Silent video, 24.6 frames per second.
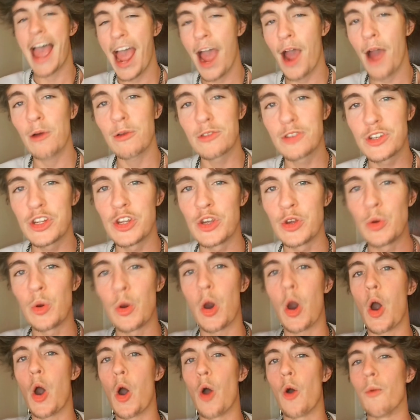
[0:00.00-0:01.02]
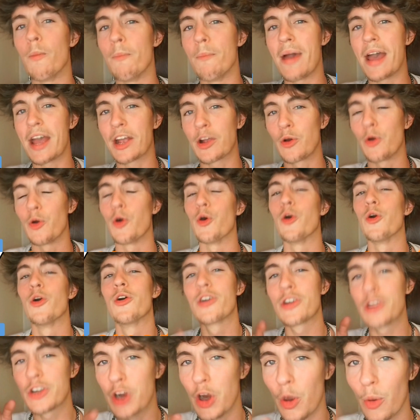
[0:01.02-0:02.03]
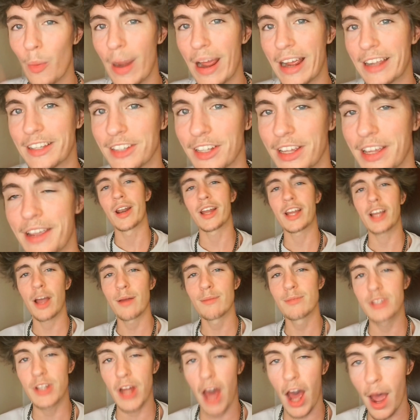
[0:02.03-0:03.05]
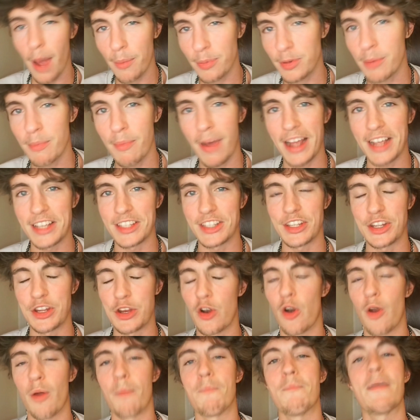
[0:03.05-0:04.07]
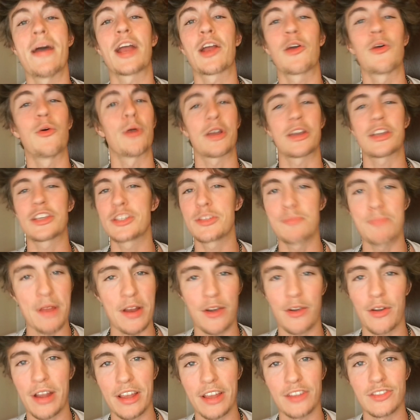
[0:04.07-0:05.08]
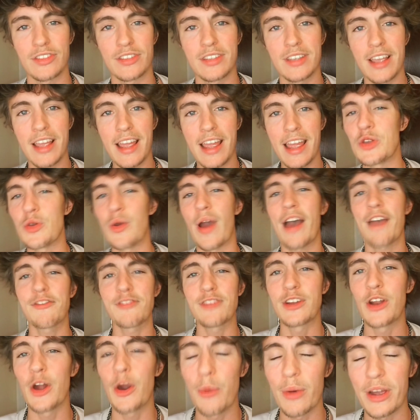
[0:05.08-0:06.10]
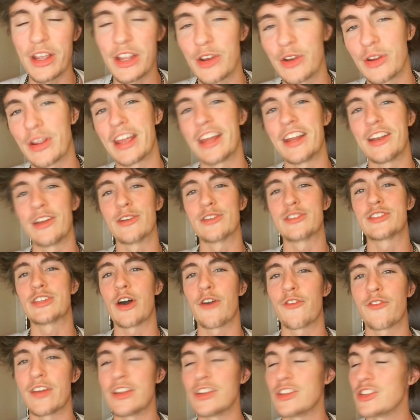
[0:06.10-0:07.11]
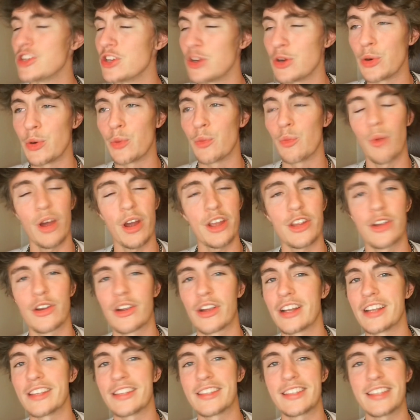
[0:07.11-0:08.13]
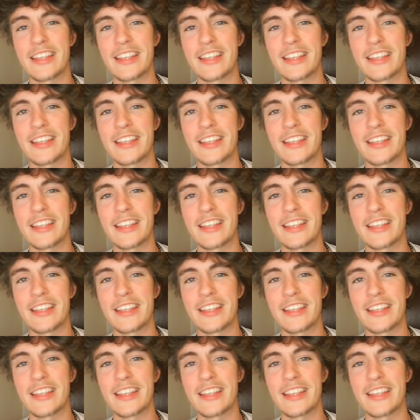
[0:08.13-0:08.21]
how to omegle correctly. When it comes to optimizing your Omegle experience, you have to know what you're getting yourself into, what you're gonna